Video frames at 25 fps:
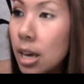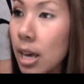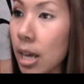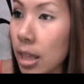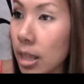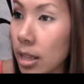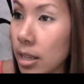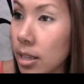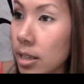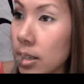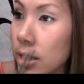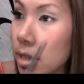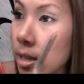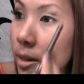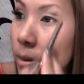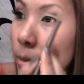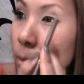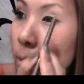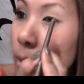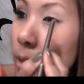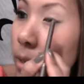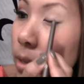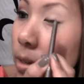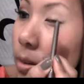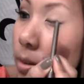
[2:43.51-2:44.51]
And this is
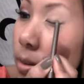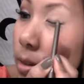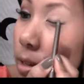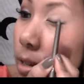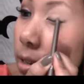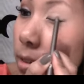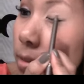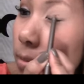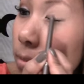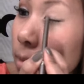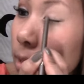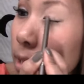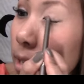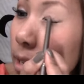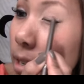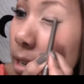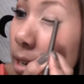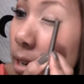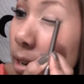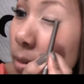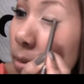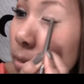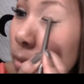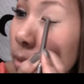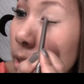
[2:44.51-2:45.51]
going to give me
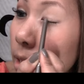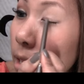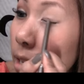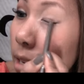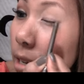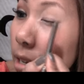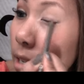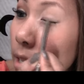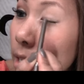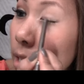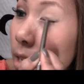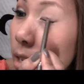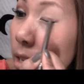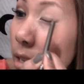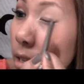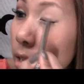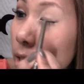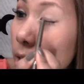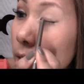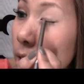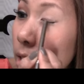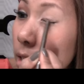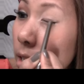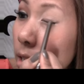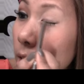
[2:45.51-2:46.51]
a really nice
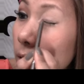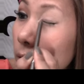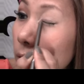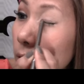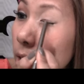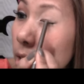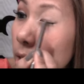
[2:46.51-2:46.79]
color.